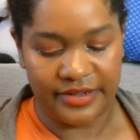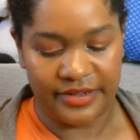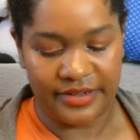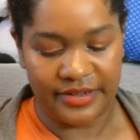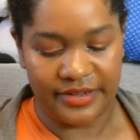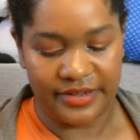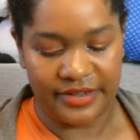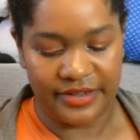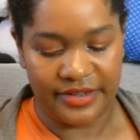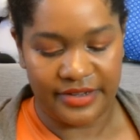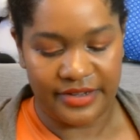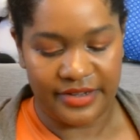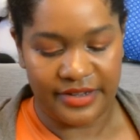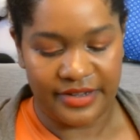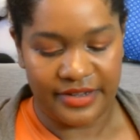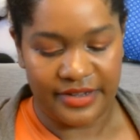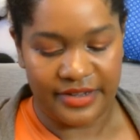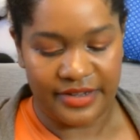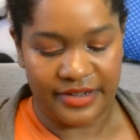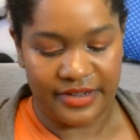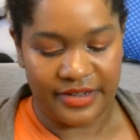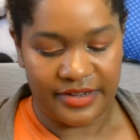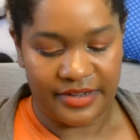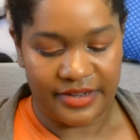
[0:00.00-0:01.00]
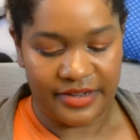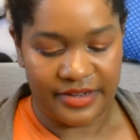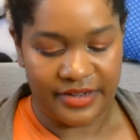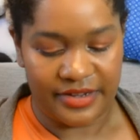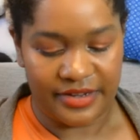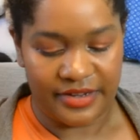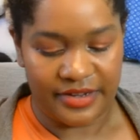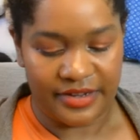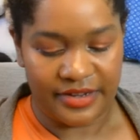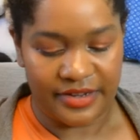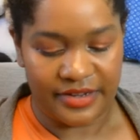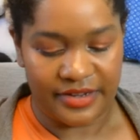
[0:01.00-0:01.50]

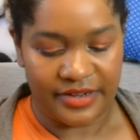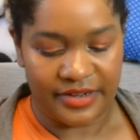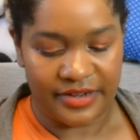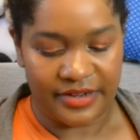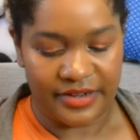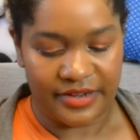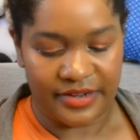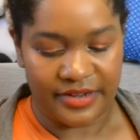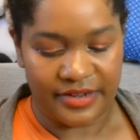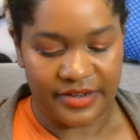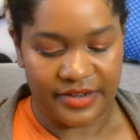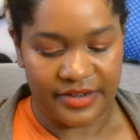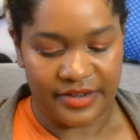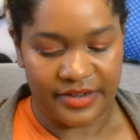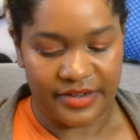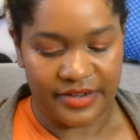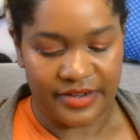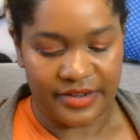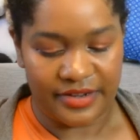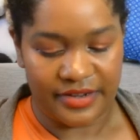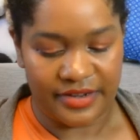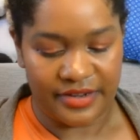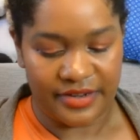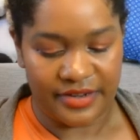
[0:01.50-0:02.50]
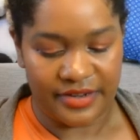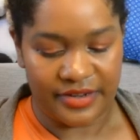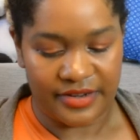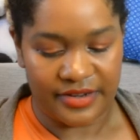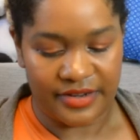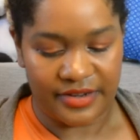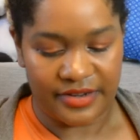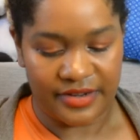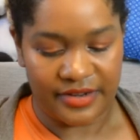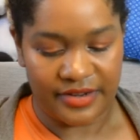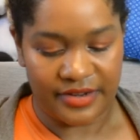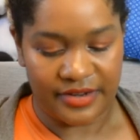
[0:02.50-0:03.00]

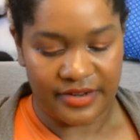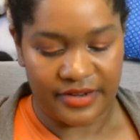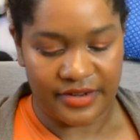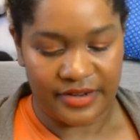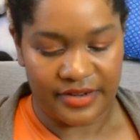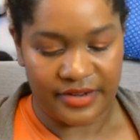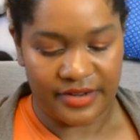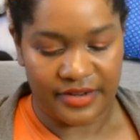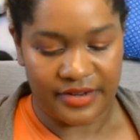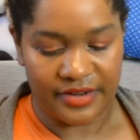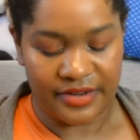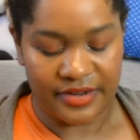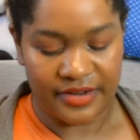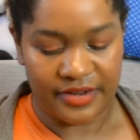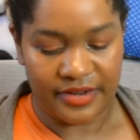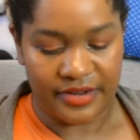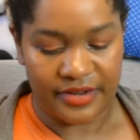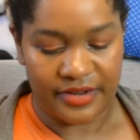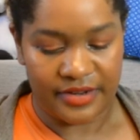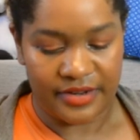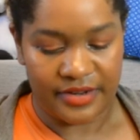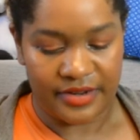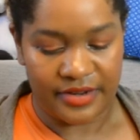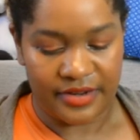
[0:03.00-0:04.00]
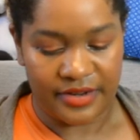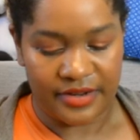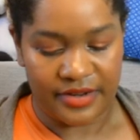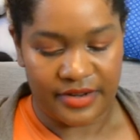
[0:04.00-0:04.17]
Nobody speaks.